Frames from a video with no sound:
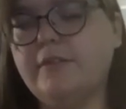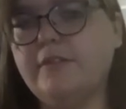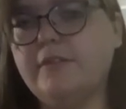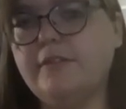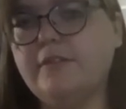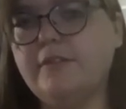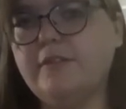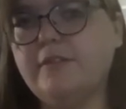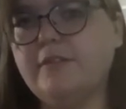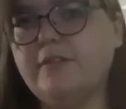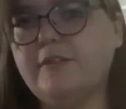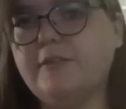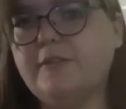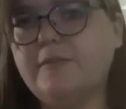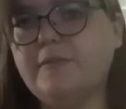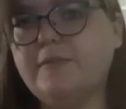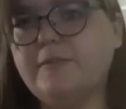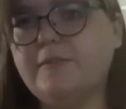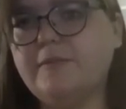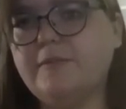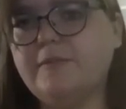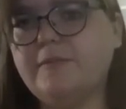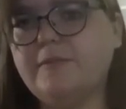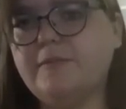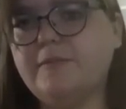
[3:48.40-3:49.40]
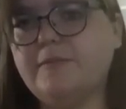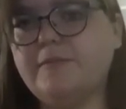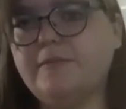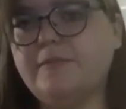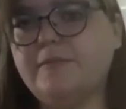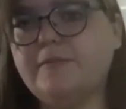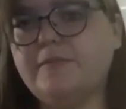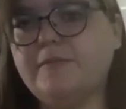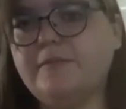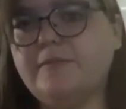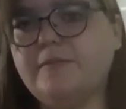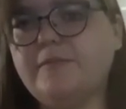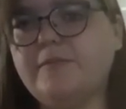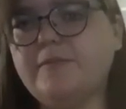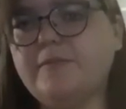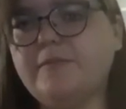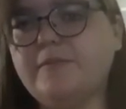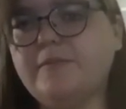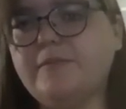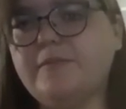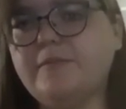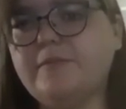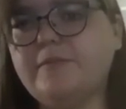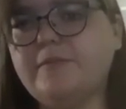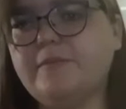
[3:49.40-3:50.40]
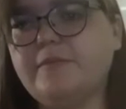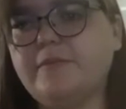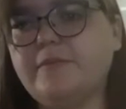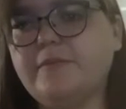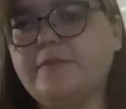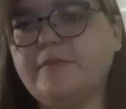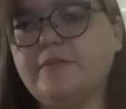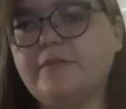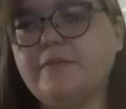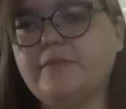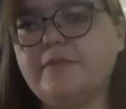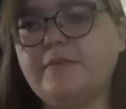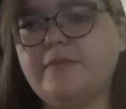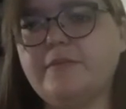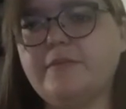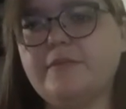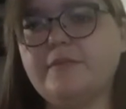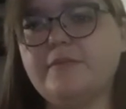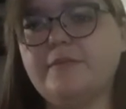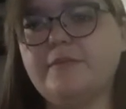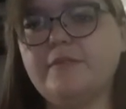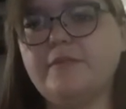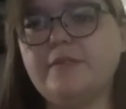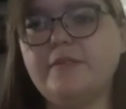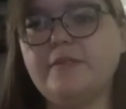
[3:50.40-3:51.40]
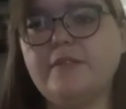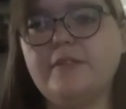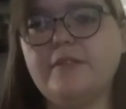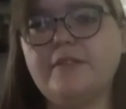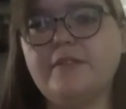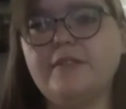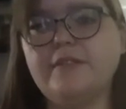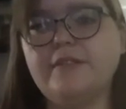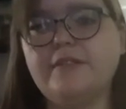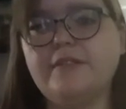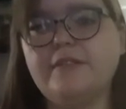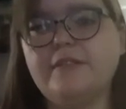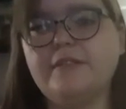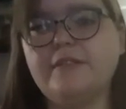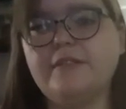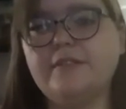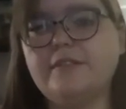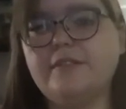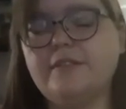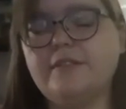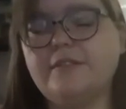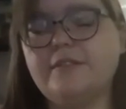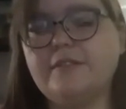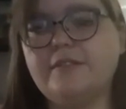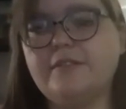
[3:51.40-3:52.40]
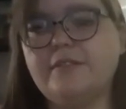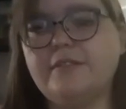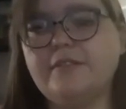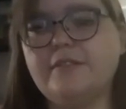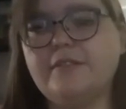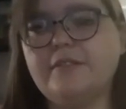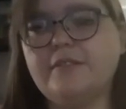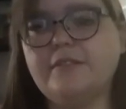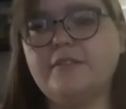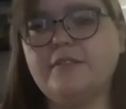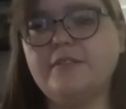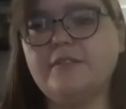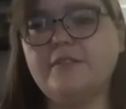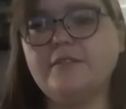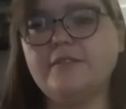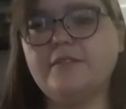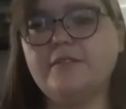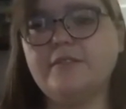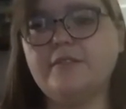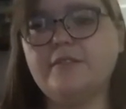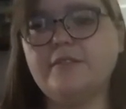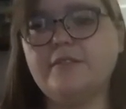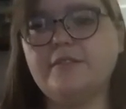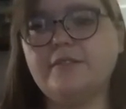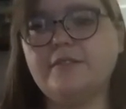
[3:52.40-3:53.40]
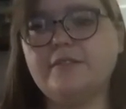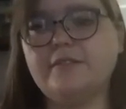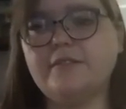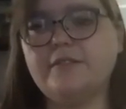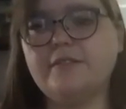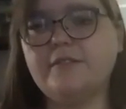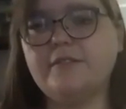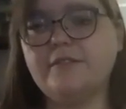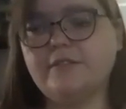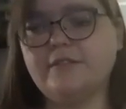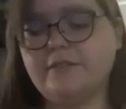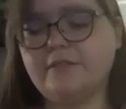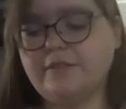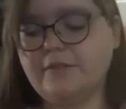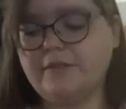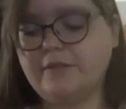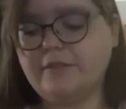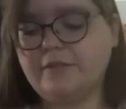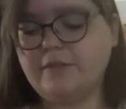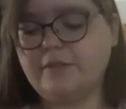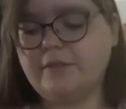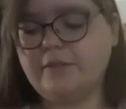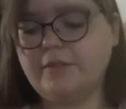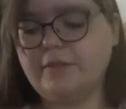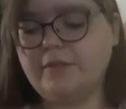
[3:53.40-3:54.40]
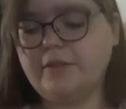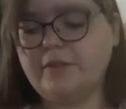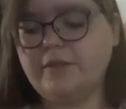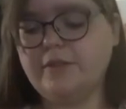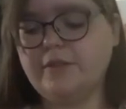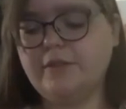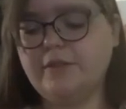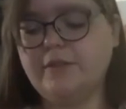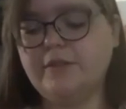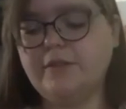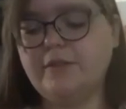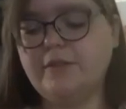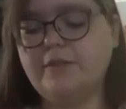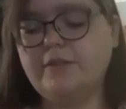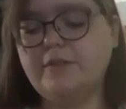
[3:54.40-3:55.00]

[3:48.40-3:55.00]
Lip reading: (not speaking)